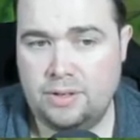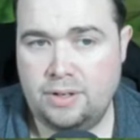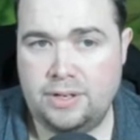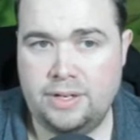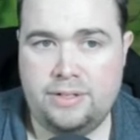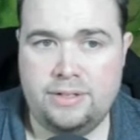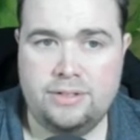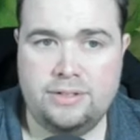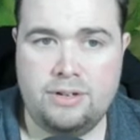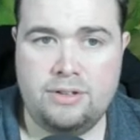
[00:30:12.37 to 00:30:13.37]
Okay,
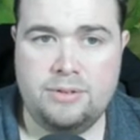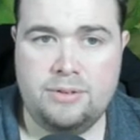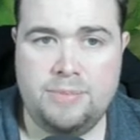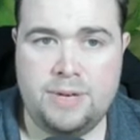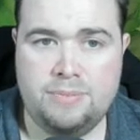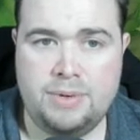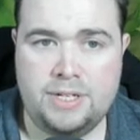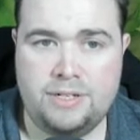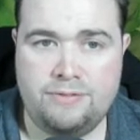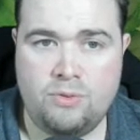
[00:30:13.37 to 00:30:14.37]
so the best
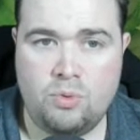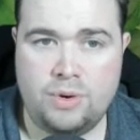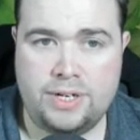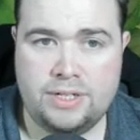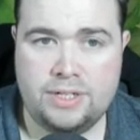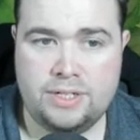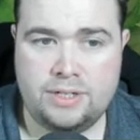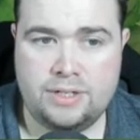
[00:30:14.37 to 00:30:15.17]
place for this